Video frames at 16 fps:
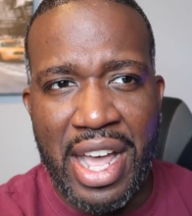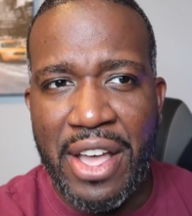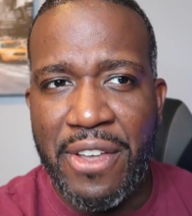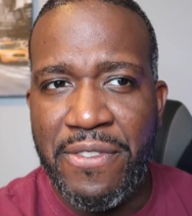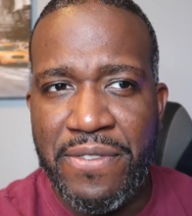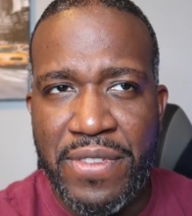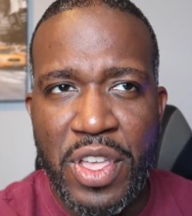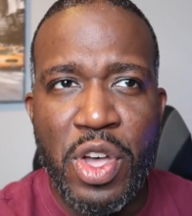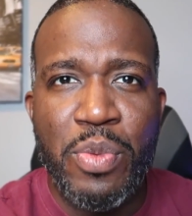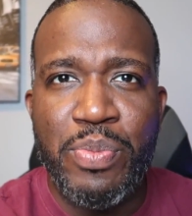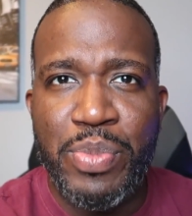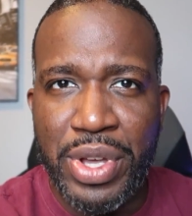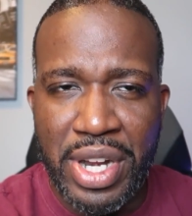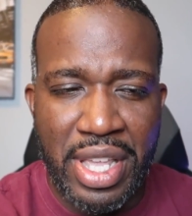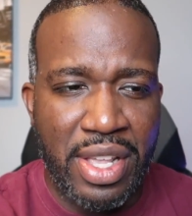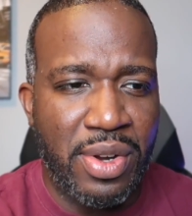I filmed
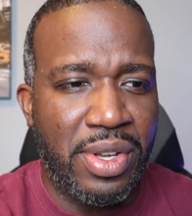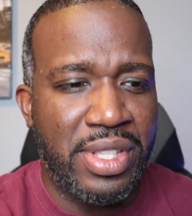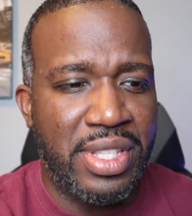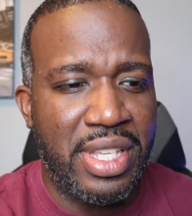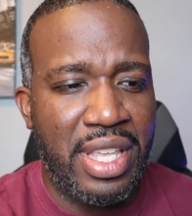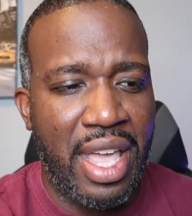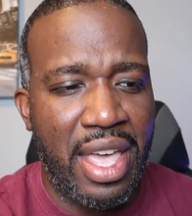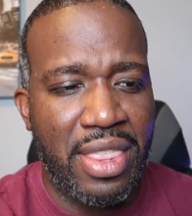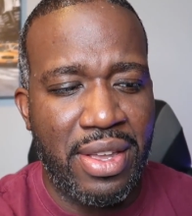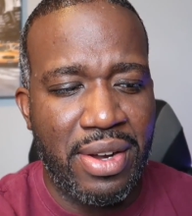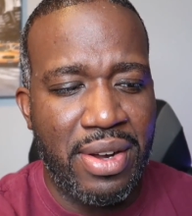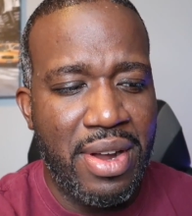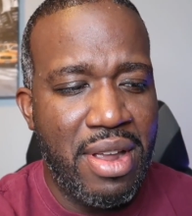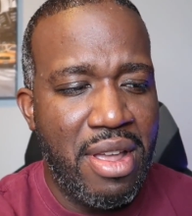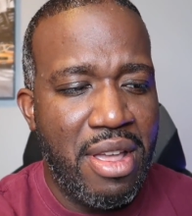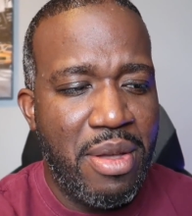putting it all
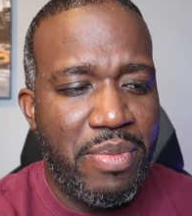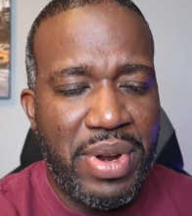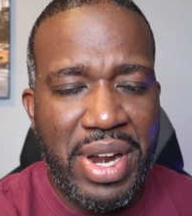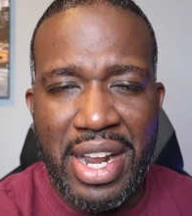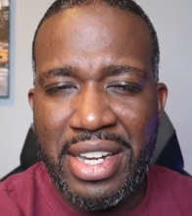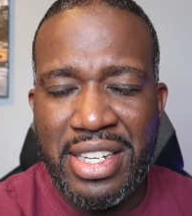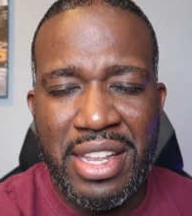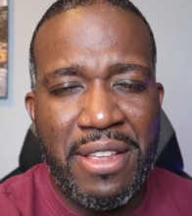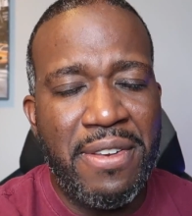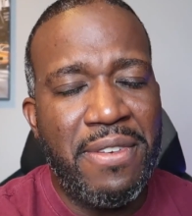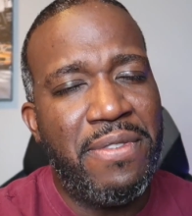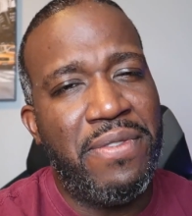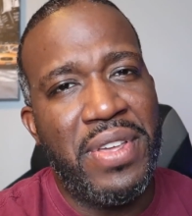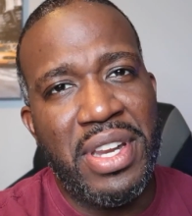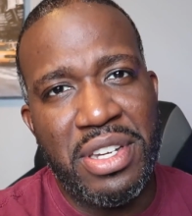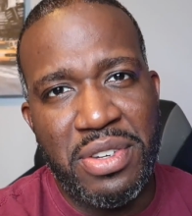together, but I didn't
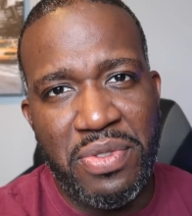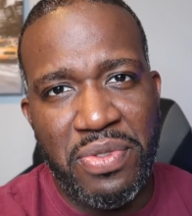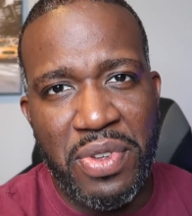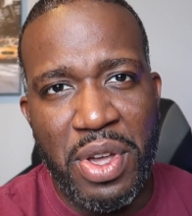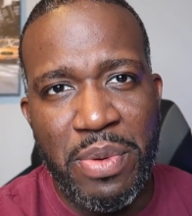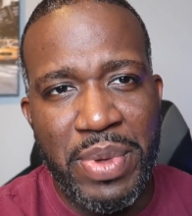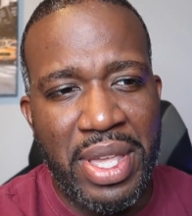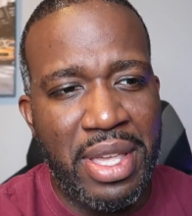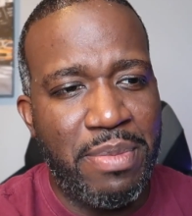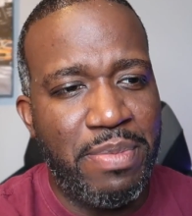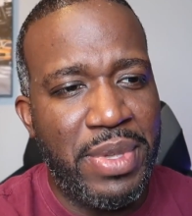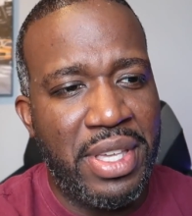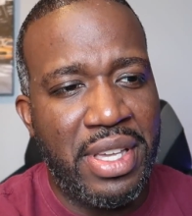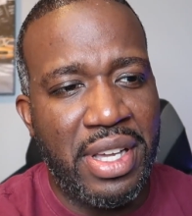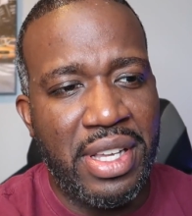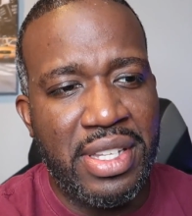finish filming it
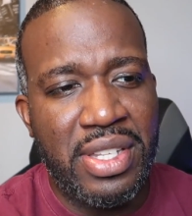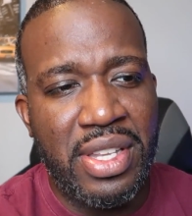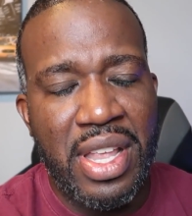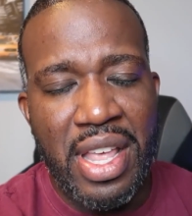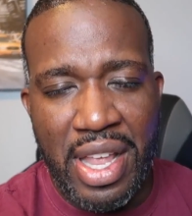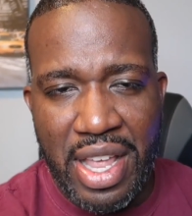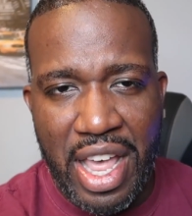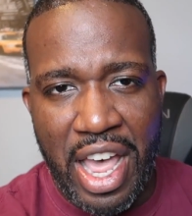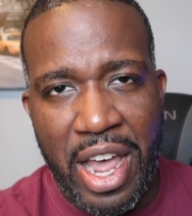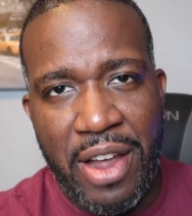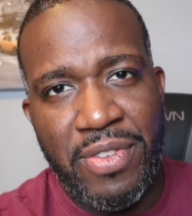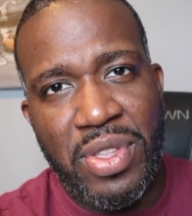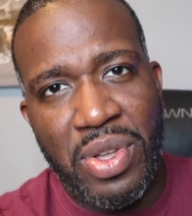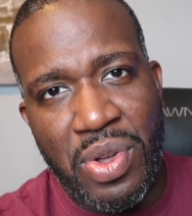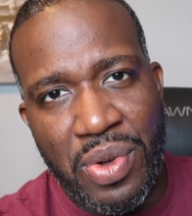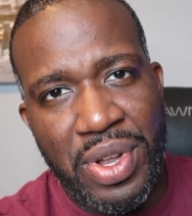because
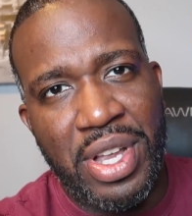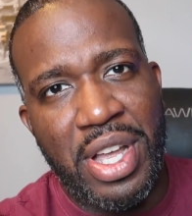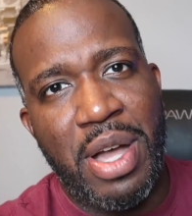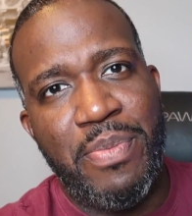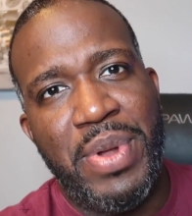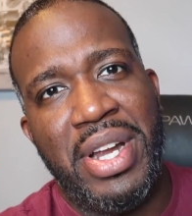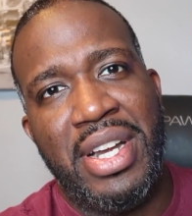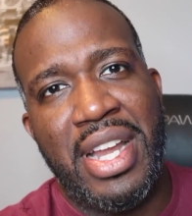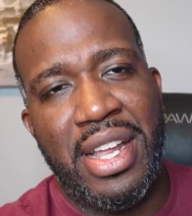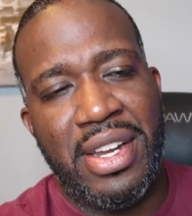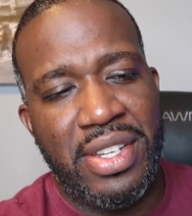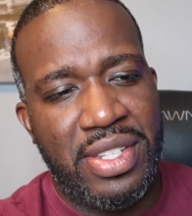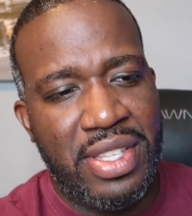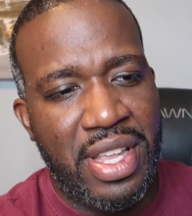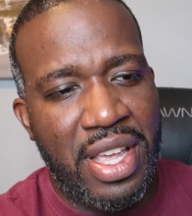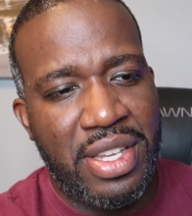after going up and down the
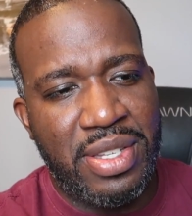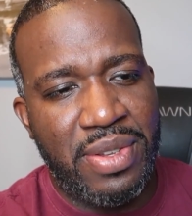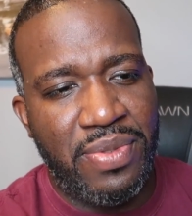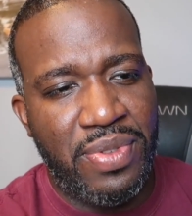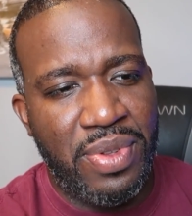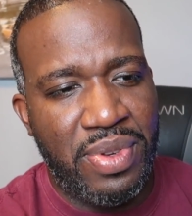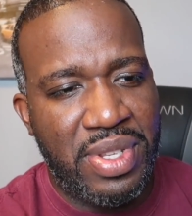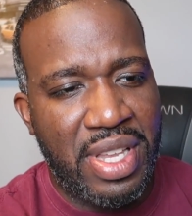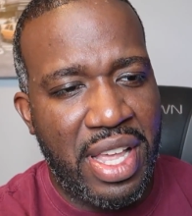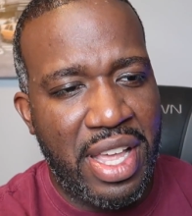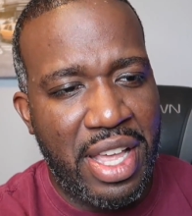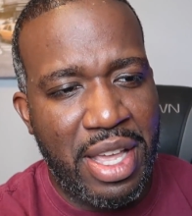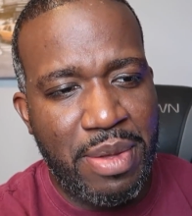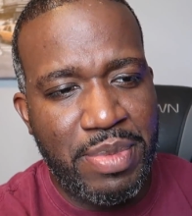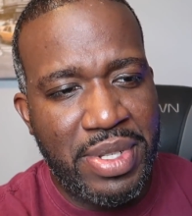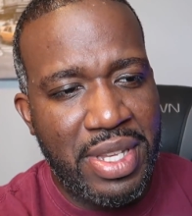stairs a few
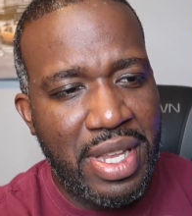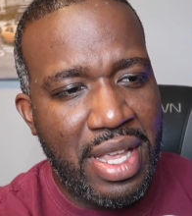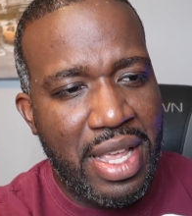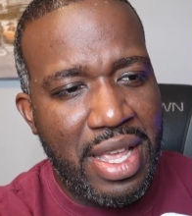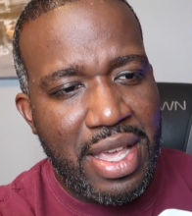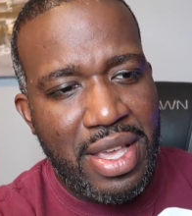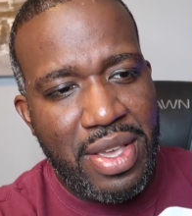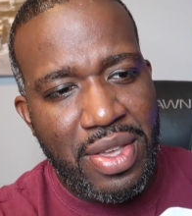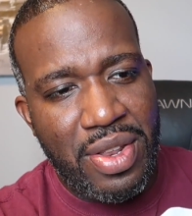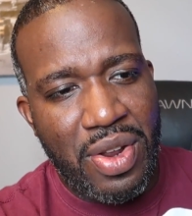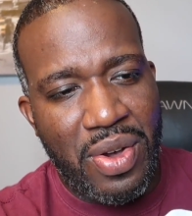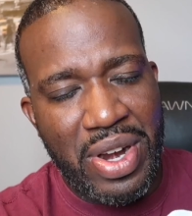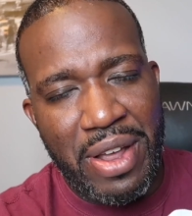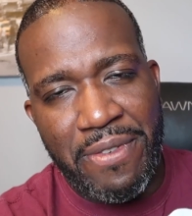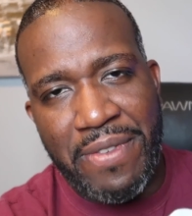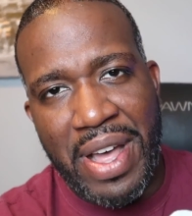times, you know,
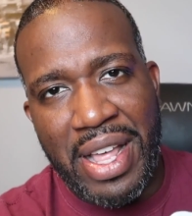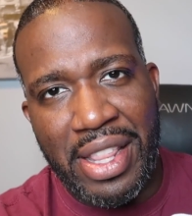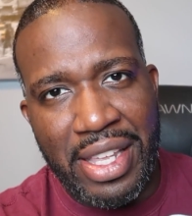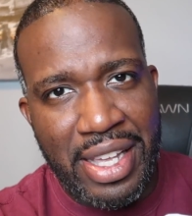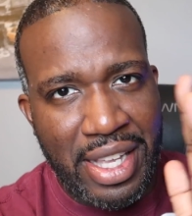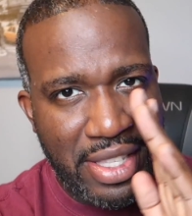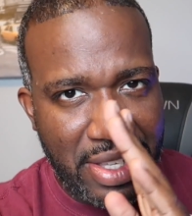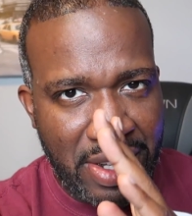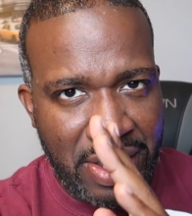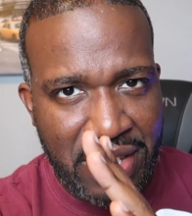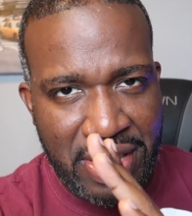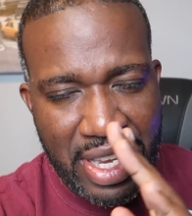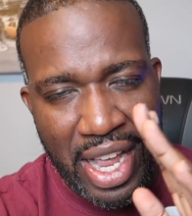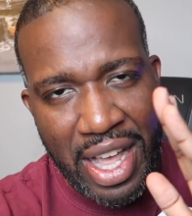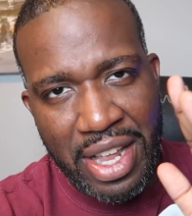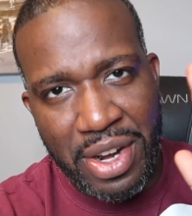and I finally got to the
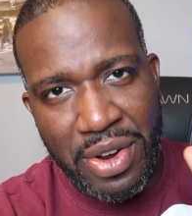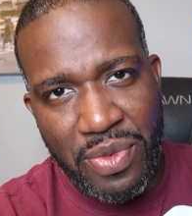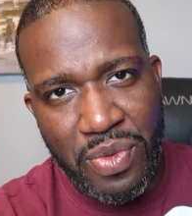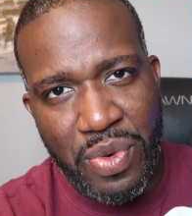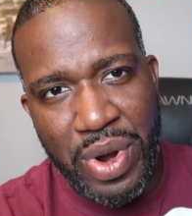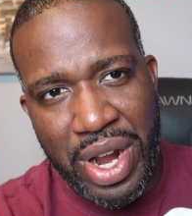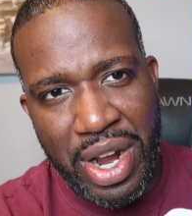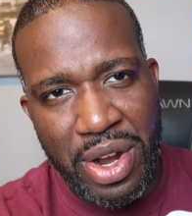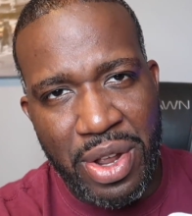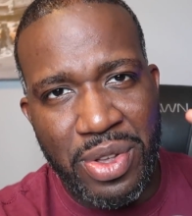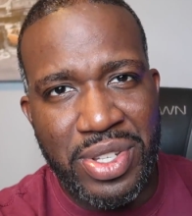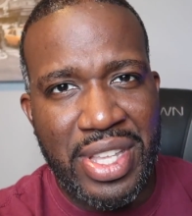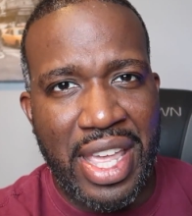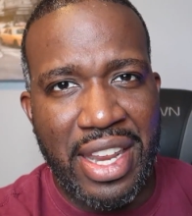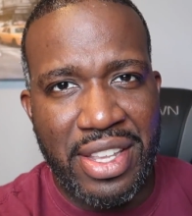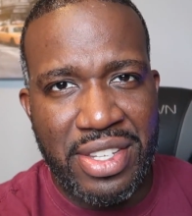side of where it
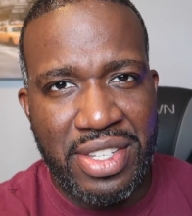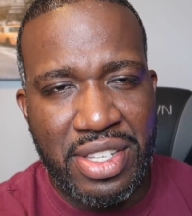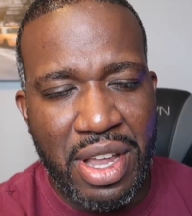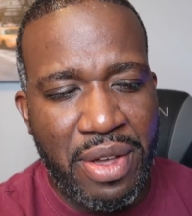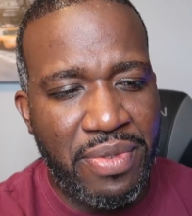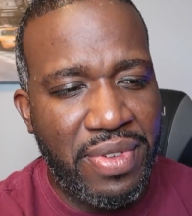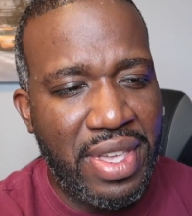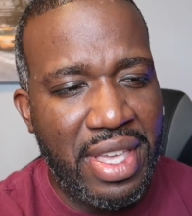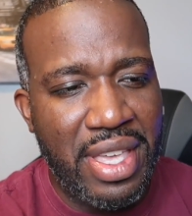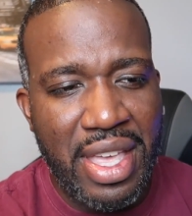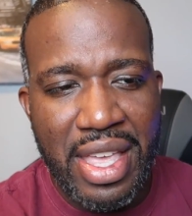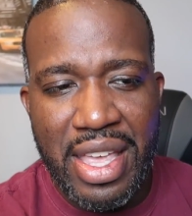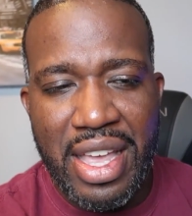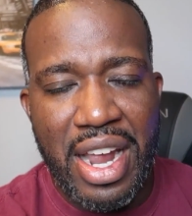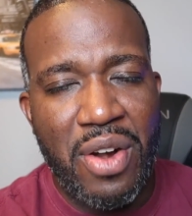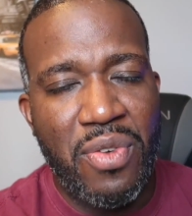was getting stuffy,
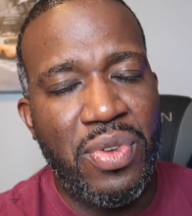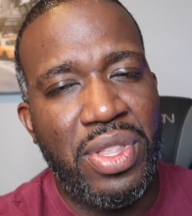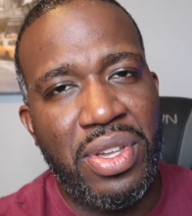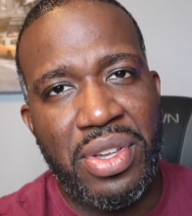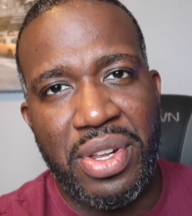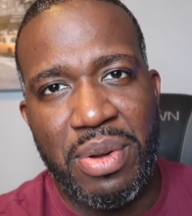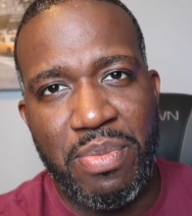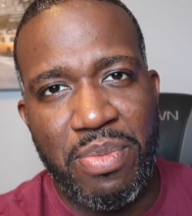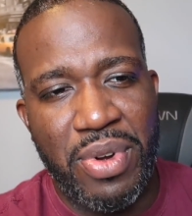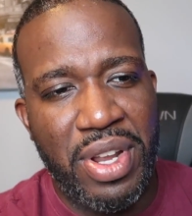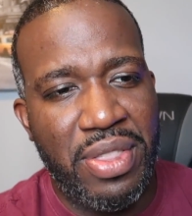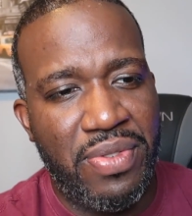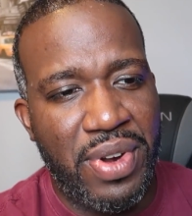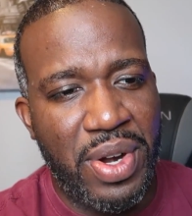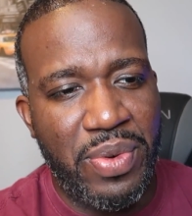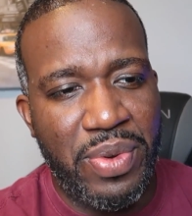I really couldn't
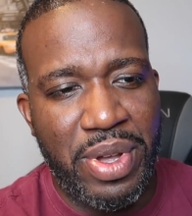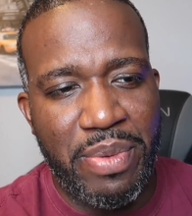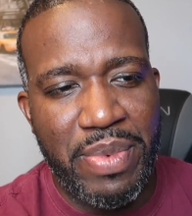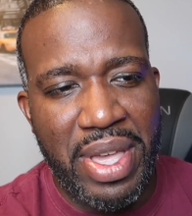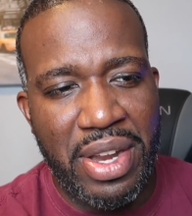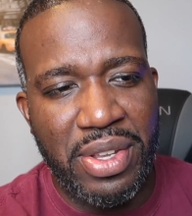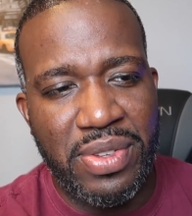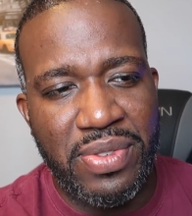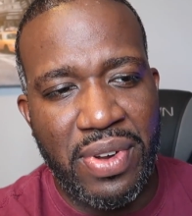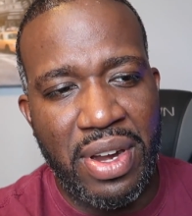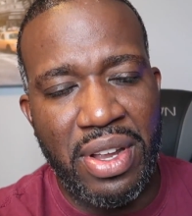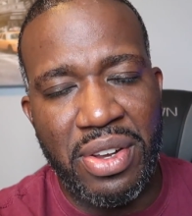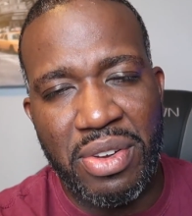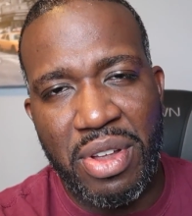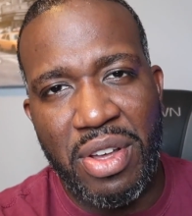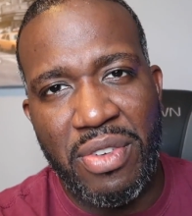breathe very well, man. It was very
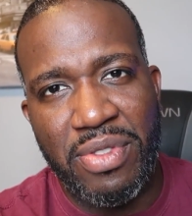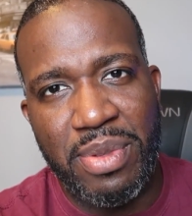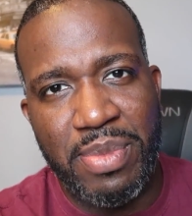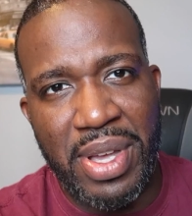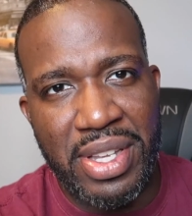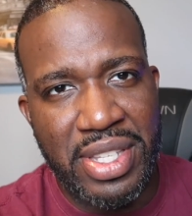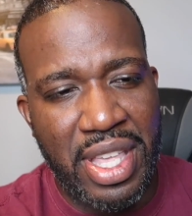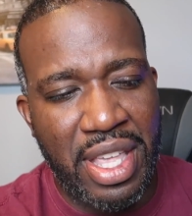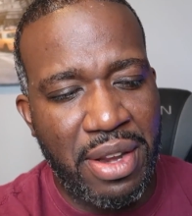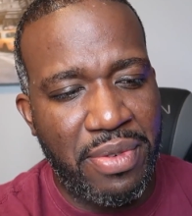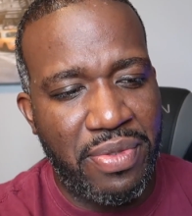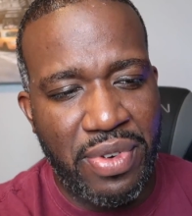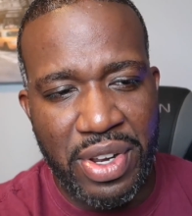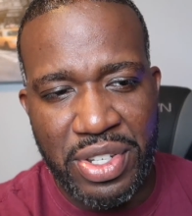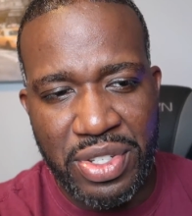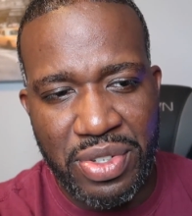uncomfortable. I was getting
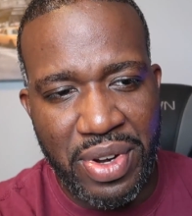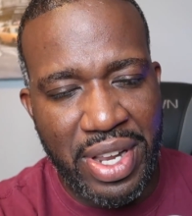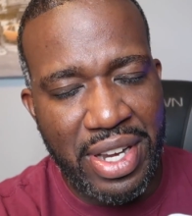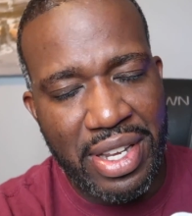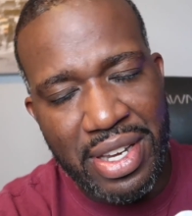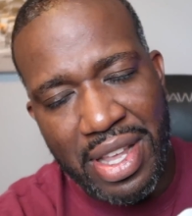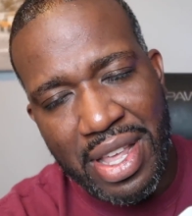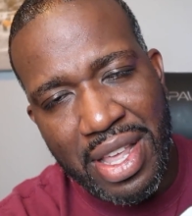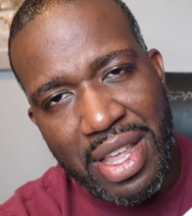frustrated.